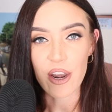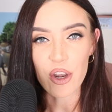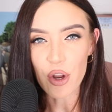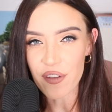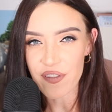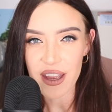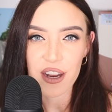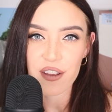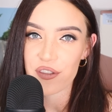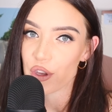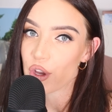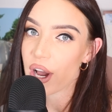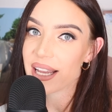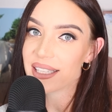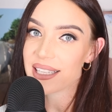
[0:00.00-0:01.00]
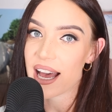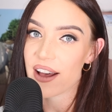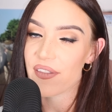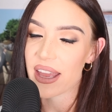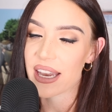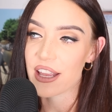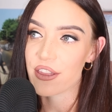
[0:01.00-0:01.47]
don't know if any of you guys
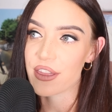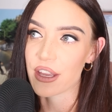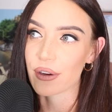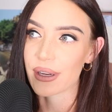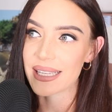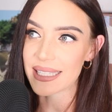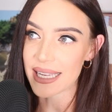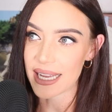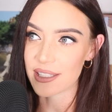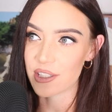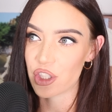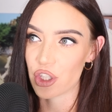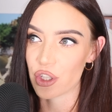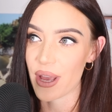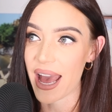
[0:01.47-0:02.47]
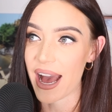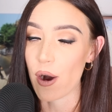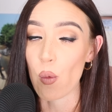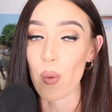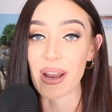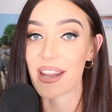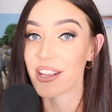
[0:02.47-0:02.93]
have any theories as to how
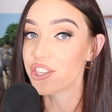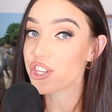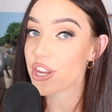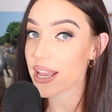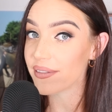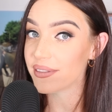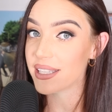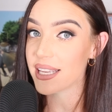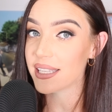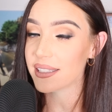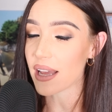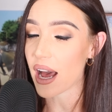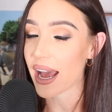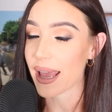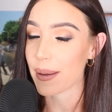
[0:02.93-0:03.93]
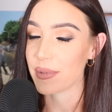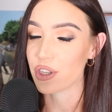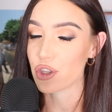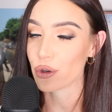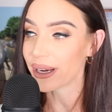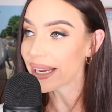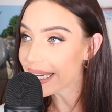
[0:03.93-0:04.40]
one achieves this. I am
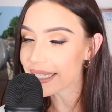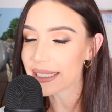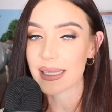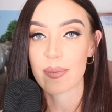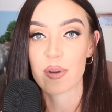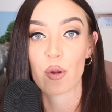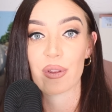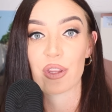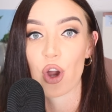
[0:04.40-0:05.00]
intrigued. Let me know in the